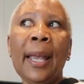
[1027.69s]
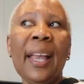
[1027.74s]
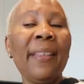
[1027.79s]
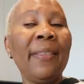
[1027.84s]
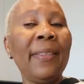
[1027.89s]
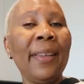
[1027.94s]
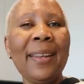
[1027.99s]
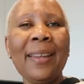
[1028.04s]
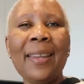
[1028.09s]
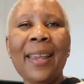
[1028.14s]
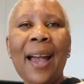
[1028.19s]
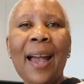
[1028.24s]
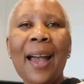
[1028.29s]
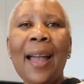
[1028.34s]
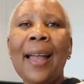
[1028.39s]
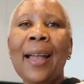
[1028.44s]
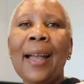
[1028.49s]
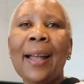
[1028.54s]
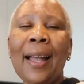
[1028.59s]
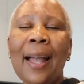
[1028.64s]
And then, yeah,
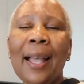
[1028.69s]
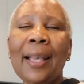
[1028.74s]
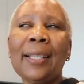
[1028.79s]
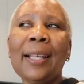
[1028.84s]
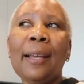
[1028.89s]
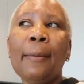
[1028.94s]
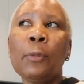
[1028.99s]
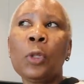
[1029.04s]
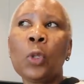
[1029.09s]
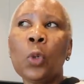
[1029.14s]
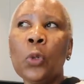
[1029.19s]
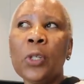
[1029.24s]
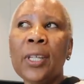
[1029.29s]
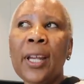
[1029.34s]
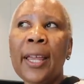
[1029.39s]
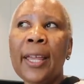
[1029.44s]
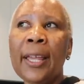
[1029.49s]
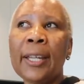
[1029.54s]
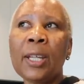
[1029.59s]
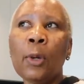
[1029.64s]
guys, I'm so
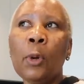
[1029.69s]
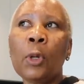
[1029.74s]
tired.